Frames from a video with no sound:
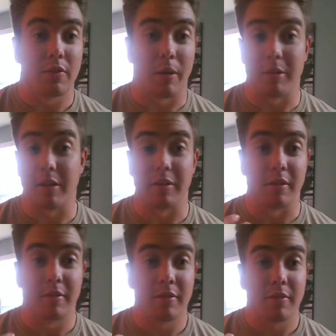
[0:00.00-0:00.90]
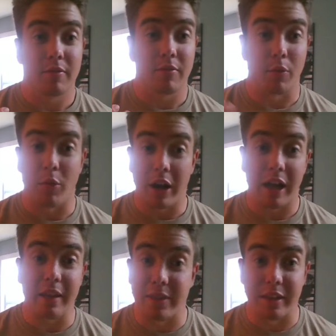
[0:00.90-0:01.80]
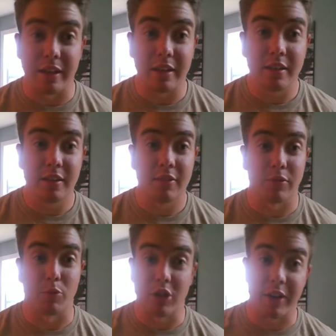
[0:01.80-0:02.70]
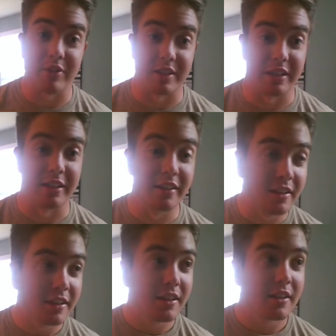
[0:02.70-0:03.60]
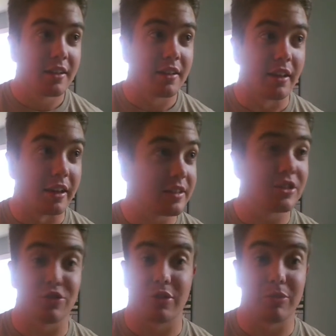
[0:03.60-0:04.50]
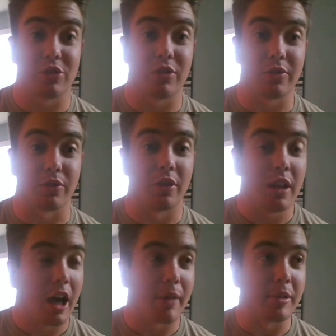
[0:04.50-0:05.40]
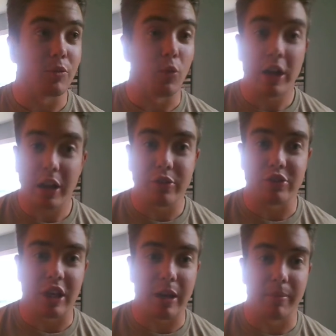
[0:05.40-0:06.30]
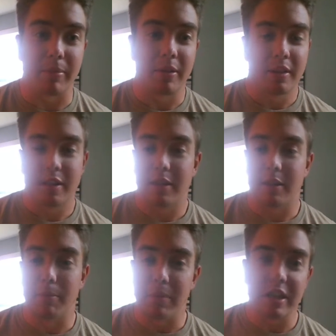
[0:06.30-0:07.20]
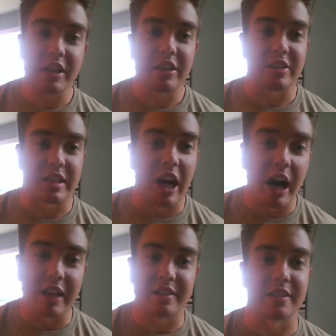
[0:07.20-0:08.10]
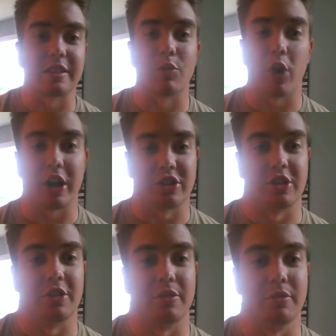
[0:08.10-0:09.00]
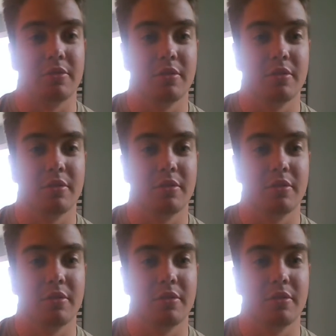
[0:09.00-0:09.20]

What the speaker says: from what I think, from what I've seen, it's extremely stressful. What other job? The media is constantly watching you.